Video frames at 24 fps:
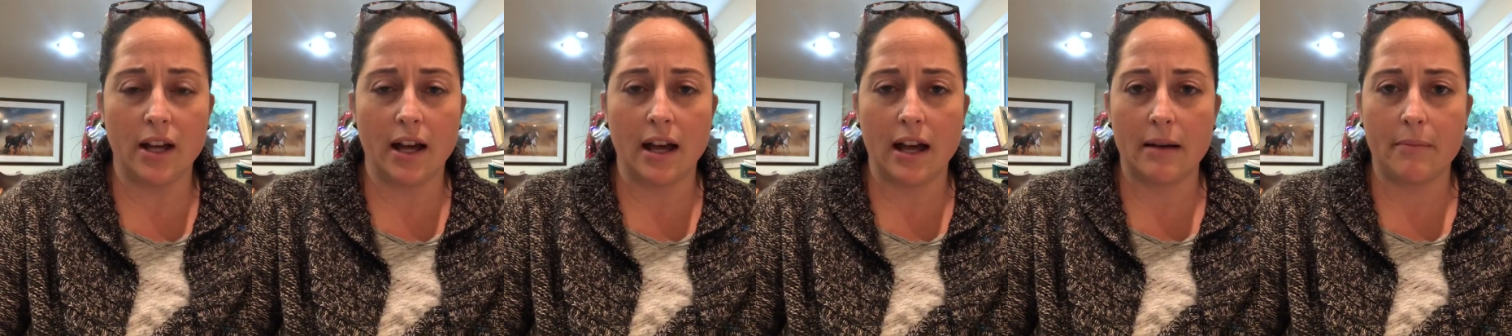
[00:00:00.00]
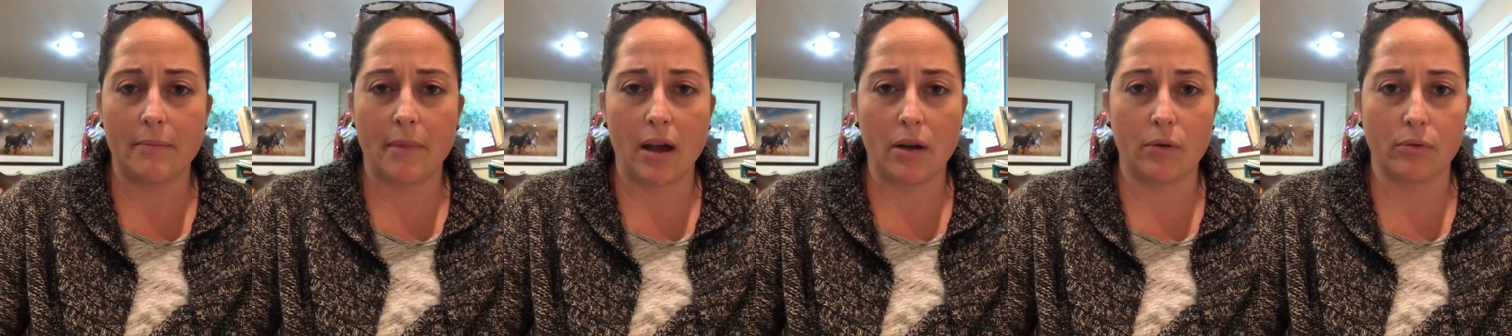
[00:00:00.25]

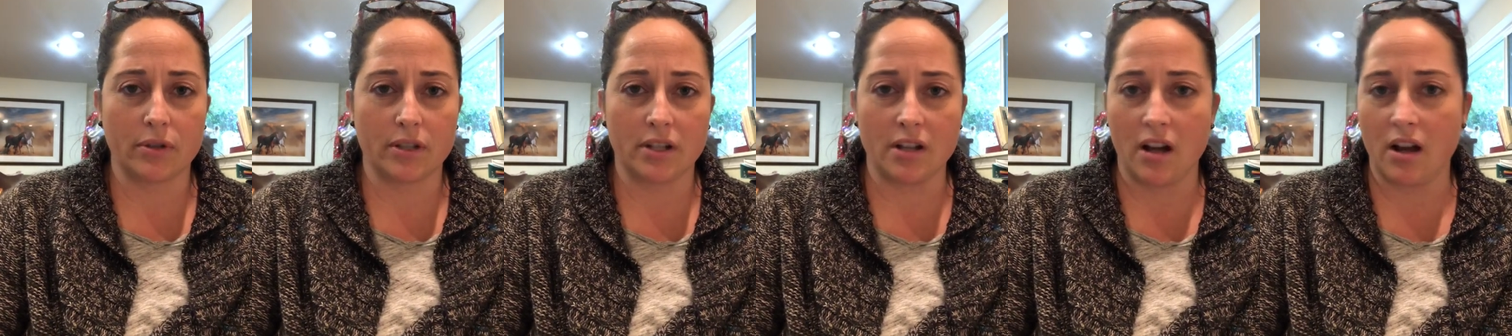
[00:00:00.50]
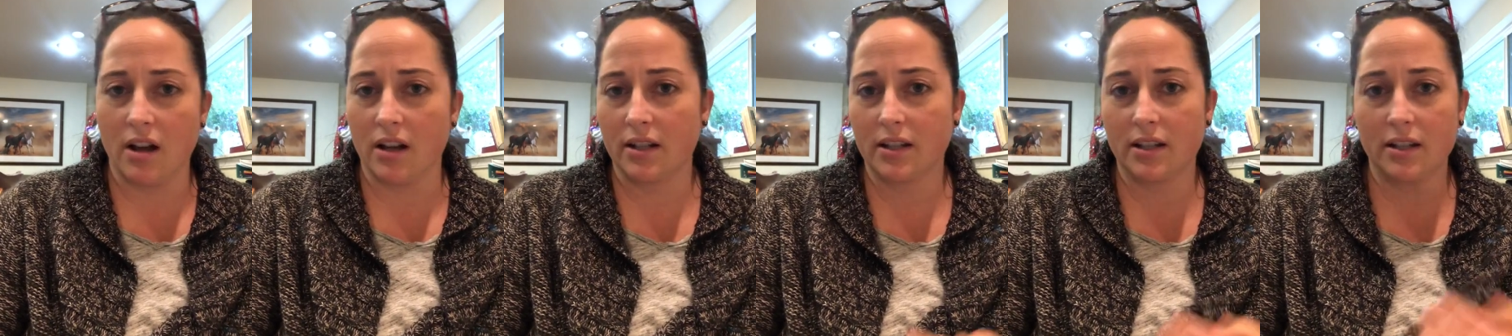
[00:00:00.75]
I was
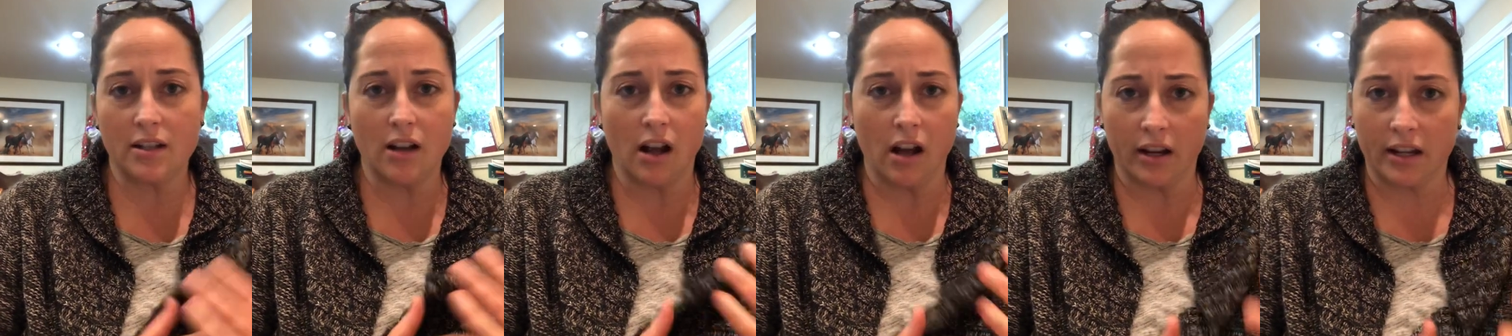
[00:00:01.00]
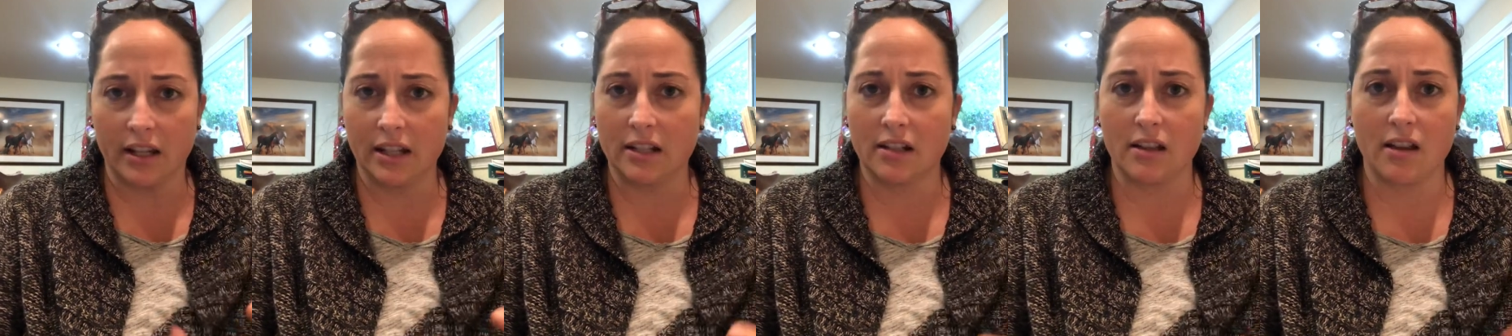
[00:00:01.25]
not
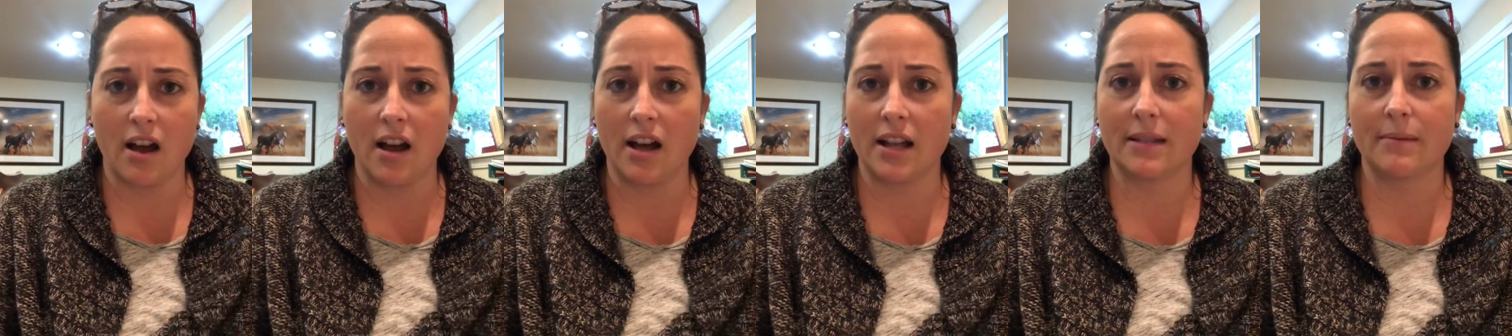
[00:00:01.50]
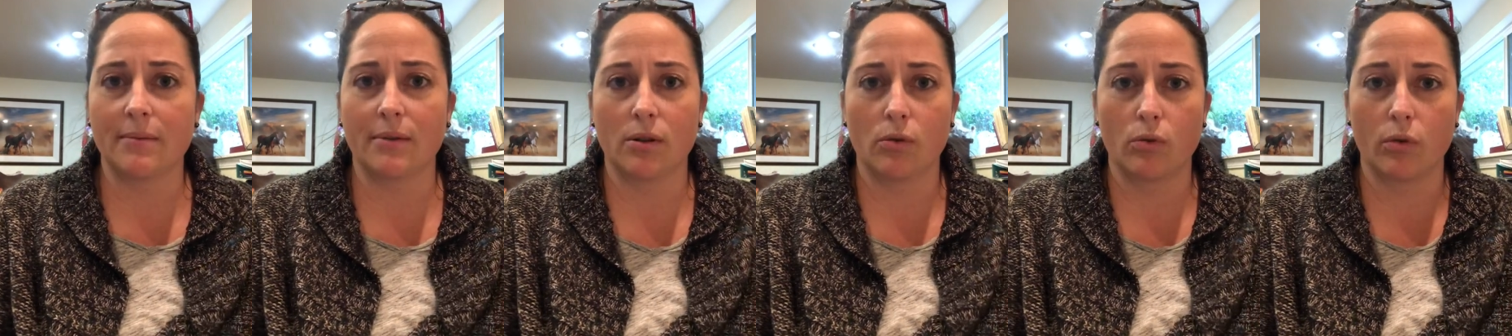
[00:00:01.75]
talking to the
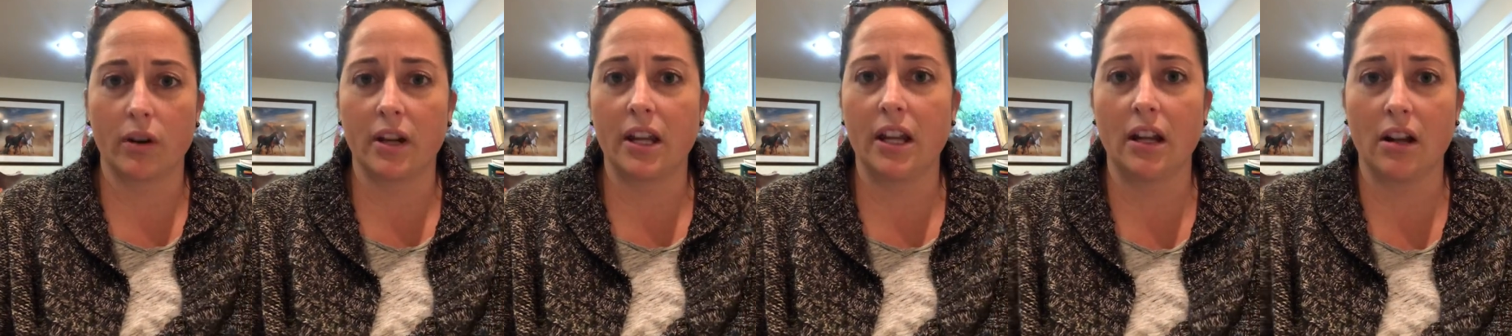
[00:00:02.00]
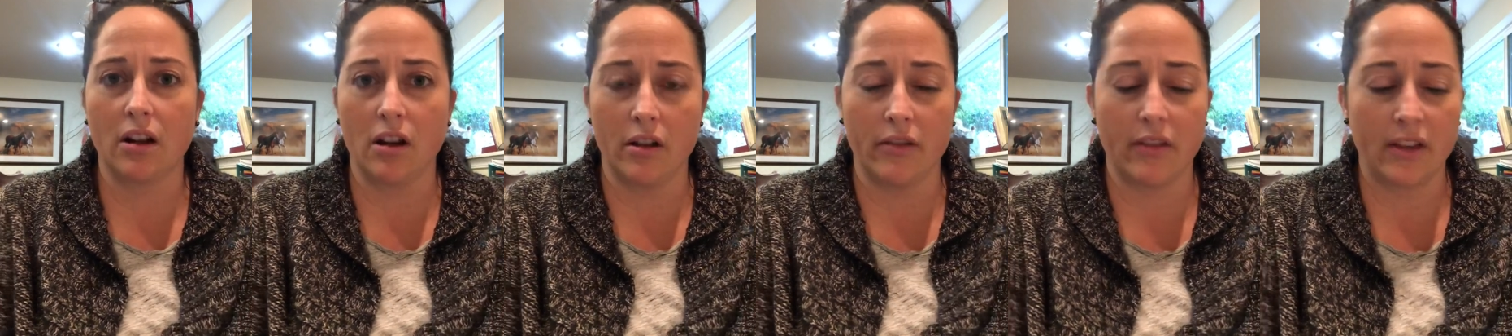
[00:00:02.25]
hospital
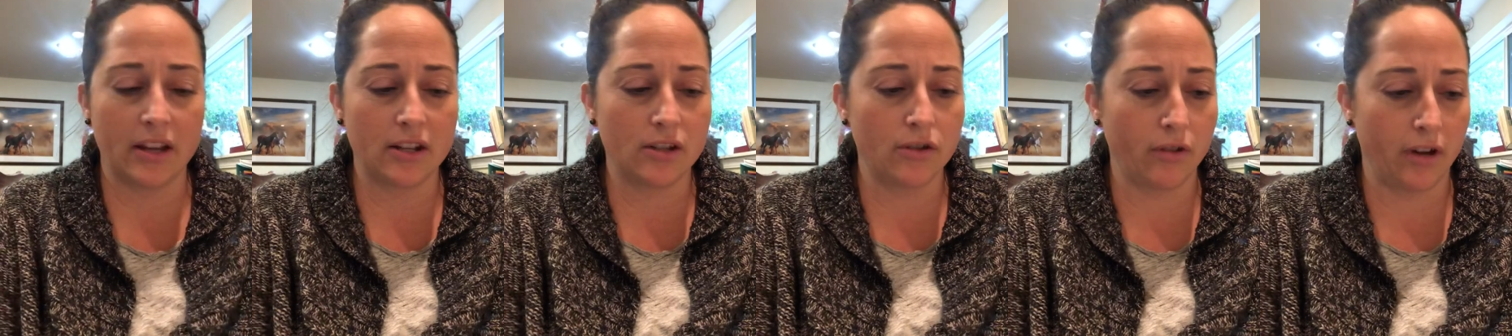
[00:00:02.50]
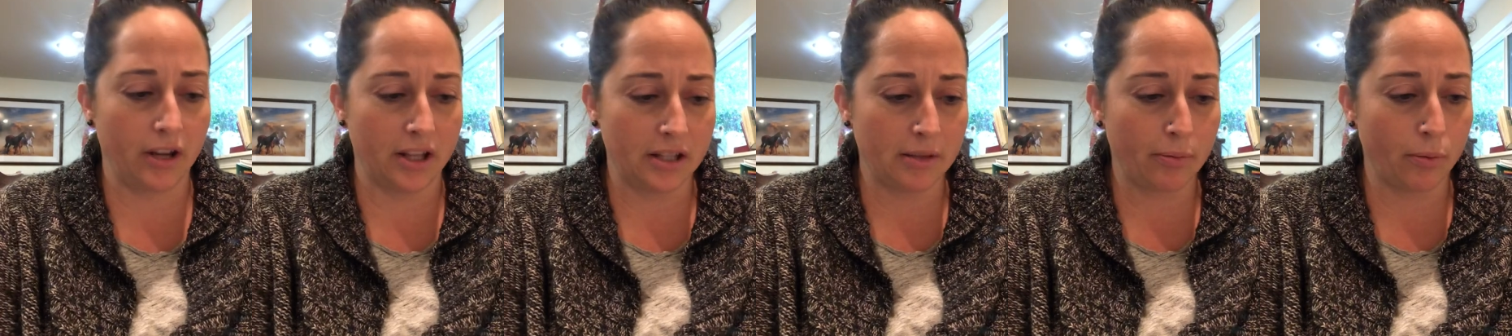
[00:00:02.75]
working on that
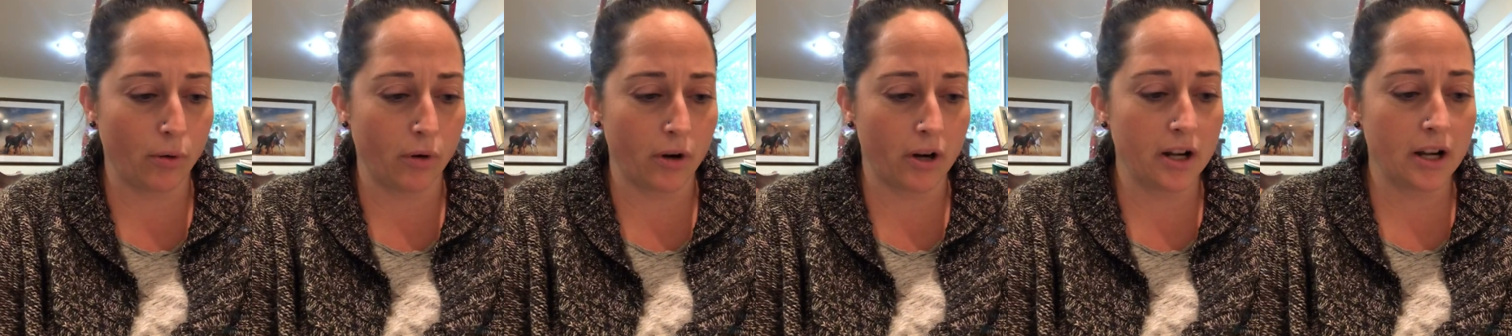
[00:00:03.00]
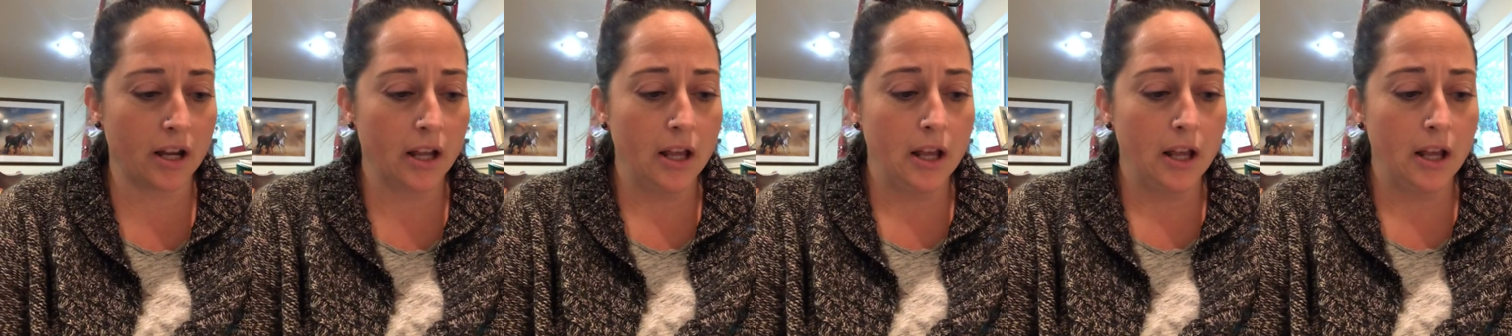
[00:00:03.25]
transport.